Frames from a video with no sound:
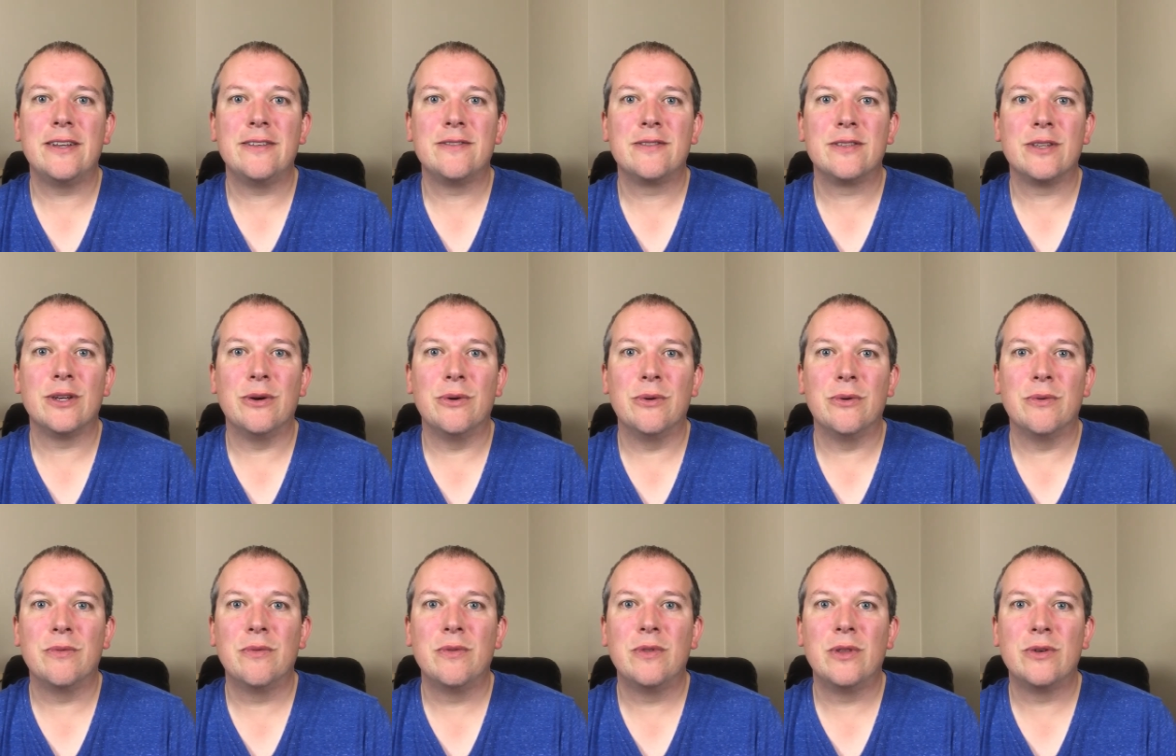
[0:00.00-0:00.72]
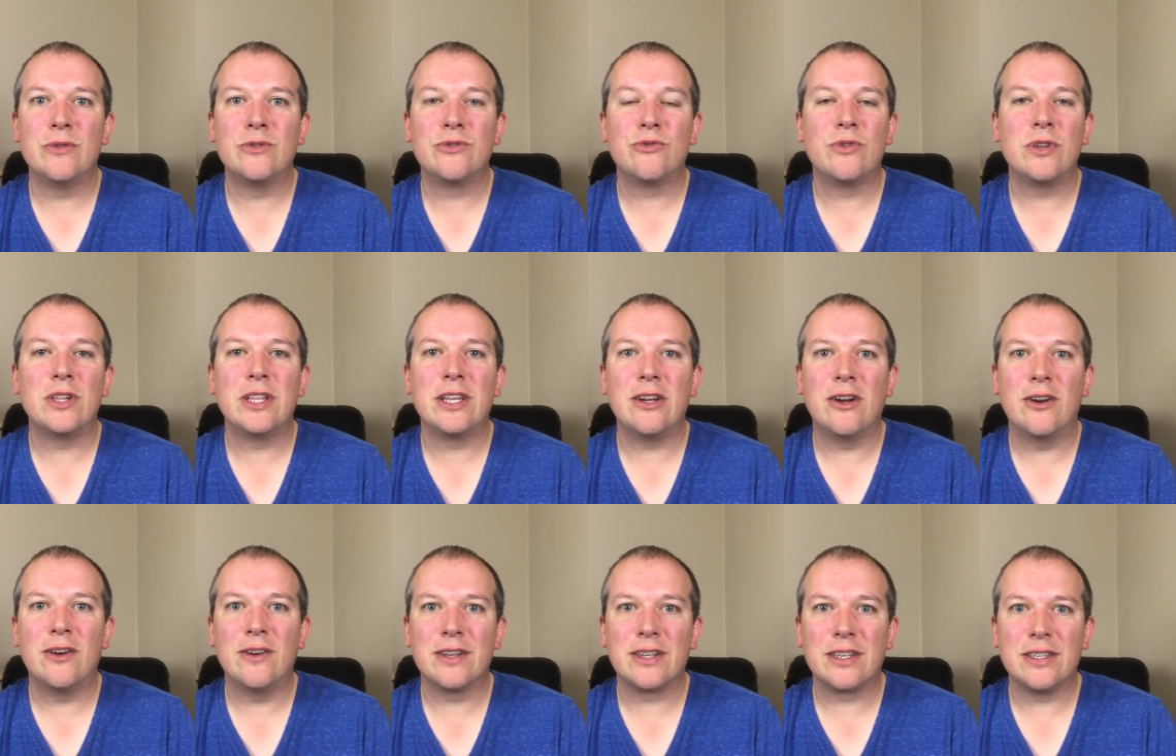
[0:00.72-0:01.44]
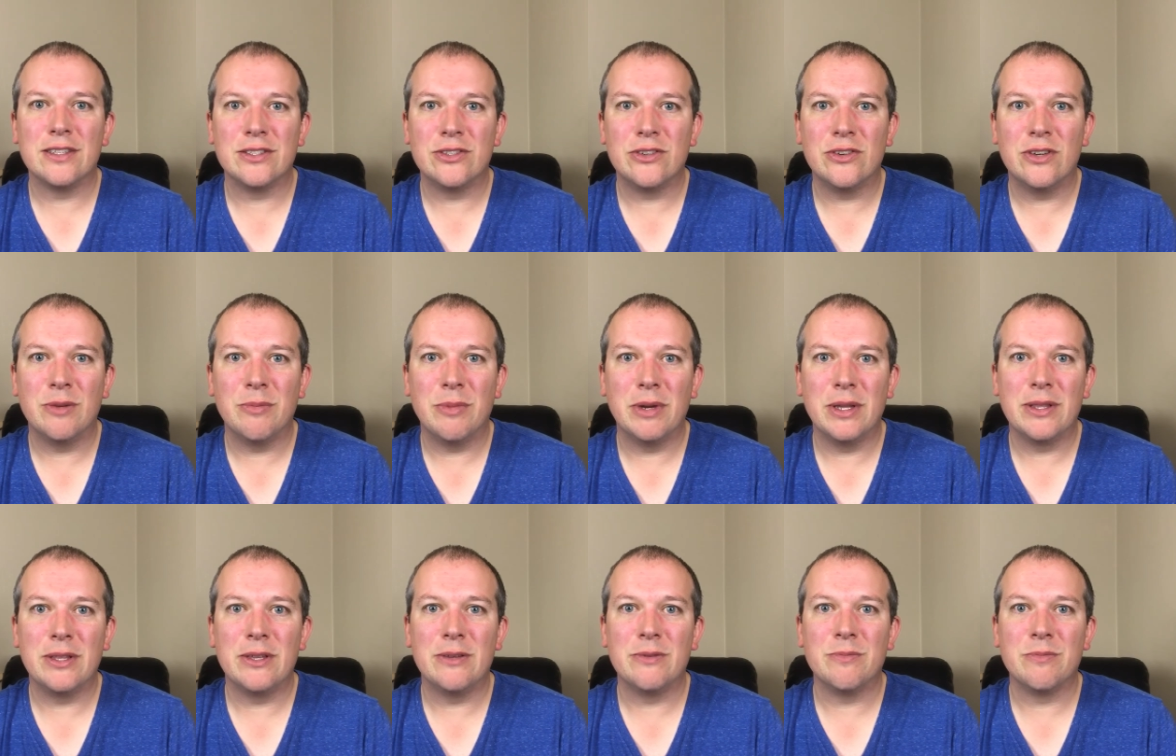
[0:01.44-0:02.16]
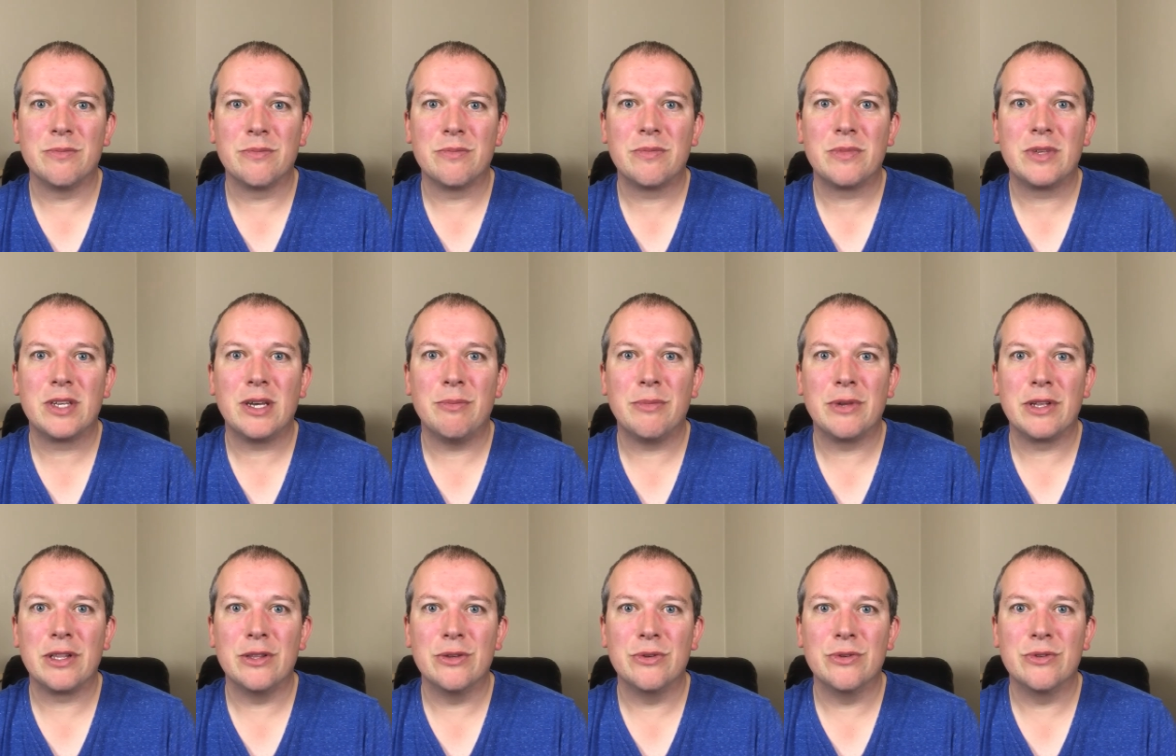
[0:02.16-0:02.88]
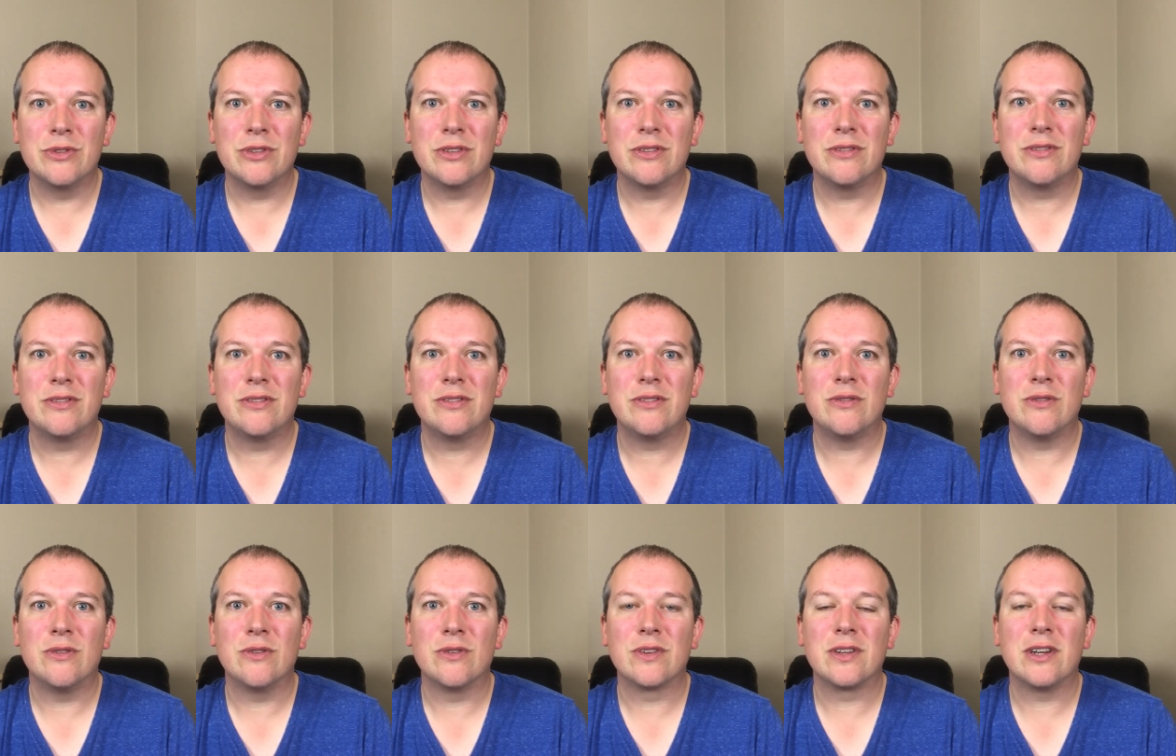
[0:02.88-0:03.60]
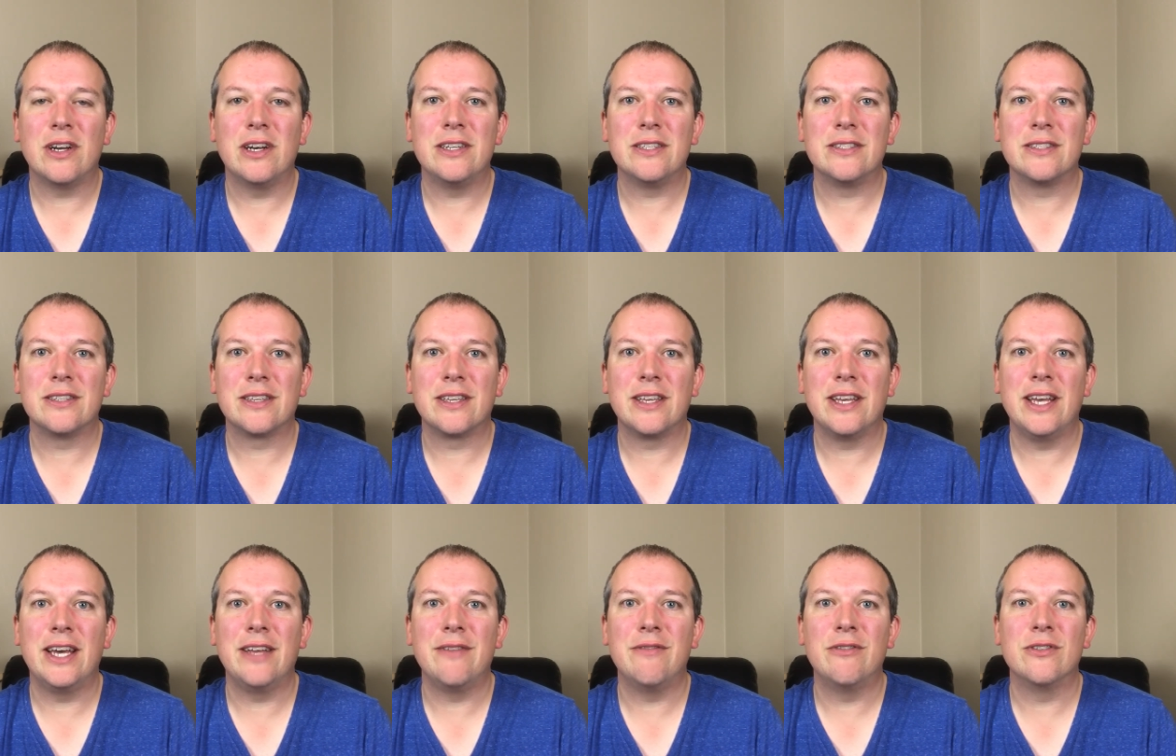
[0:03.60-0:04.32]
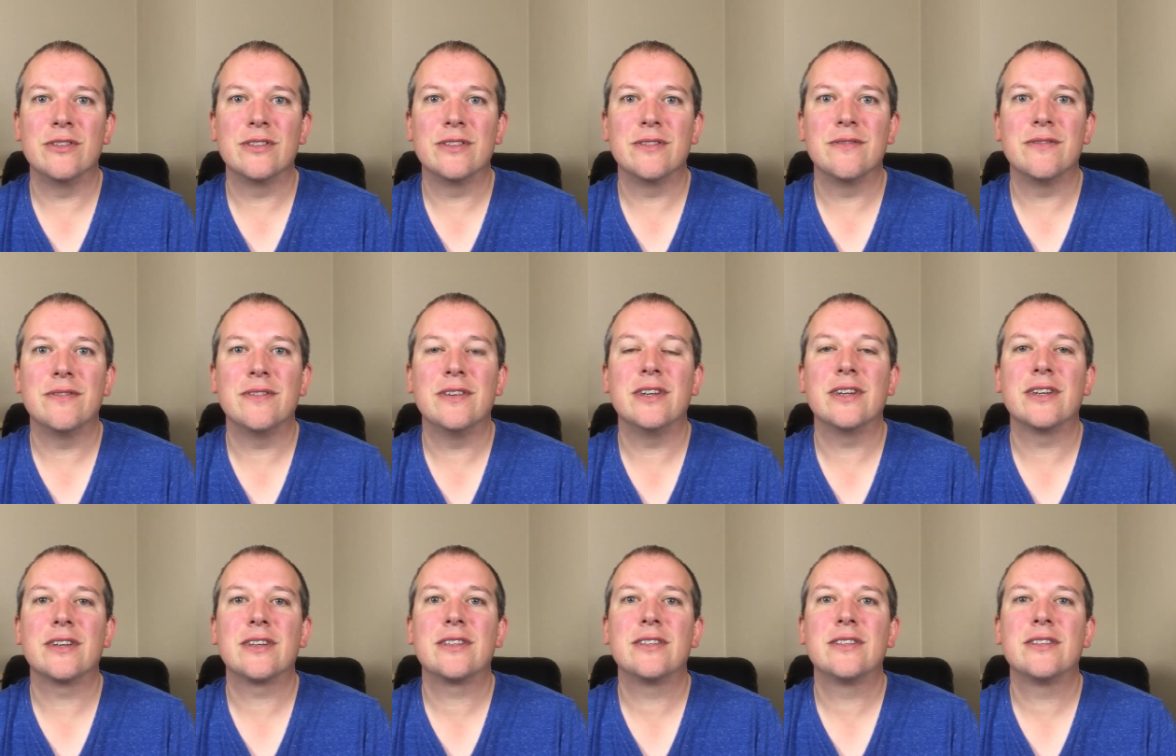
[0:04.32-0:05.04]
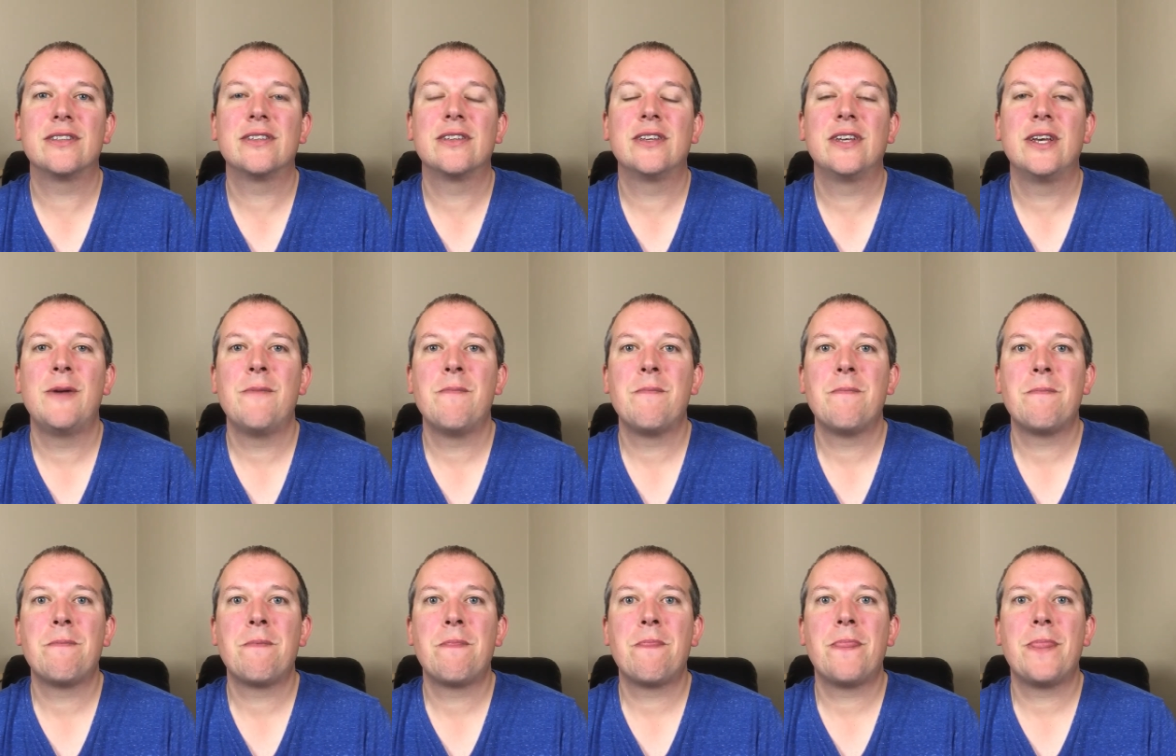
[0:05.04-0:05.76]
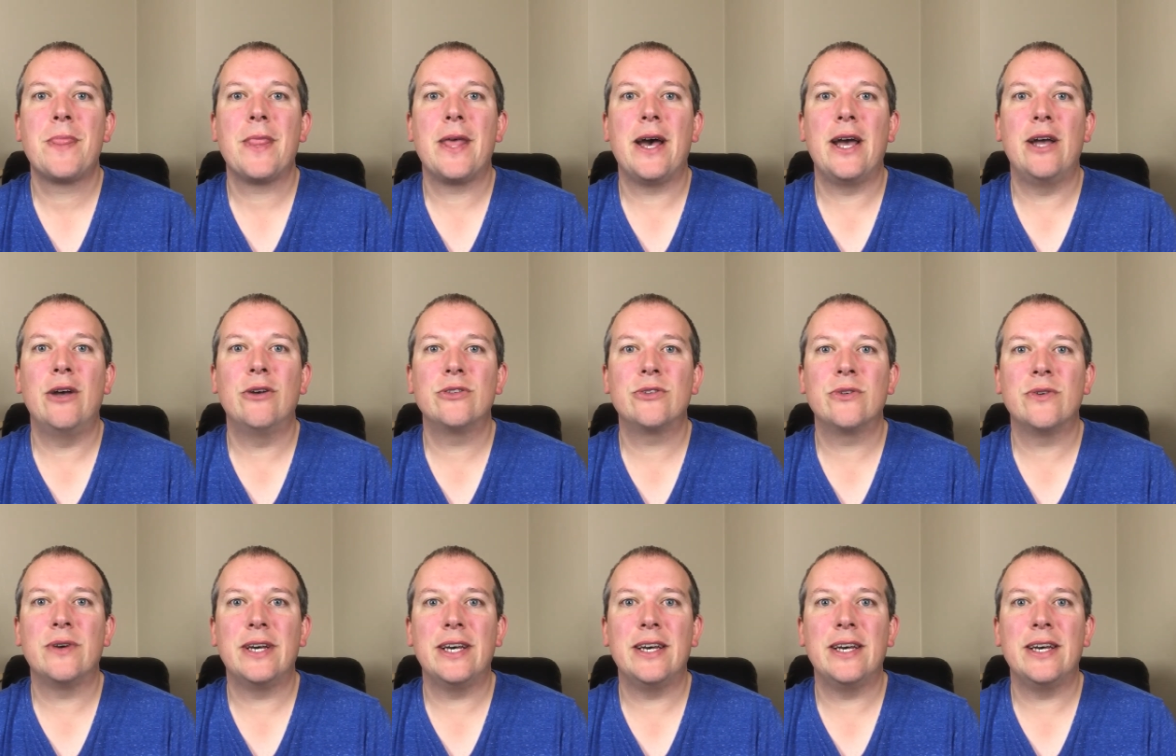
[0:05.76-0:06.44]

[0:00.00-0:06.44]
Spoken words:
So those really aren't a concern about them coming loose or causing adverse effects. I also